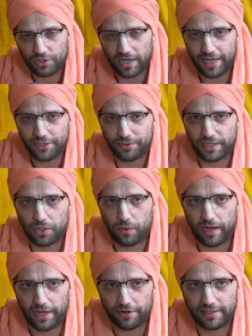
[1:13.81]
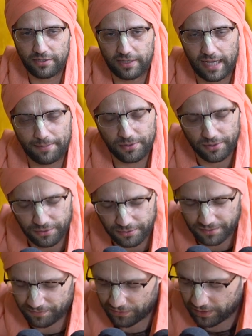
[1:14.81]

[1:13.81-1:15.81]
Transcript: Try to inquire into the absolute.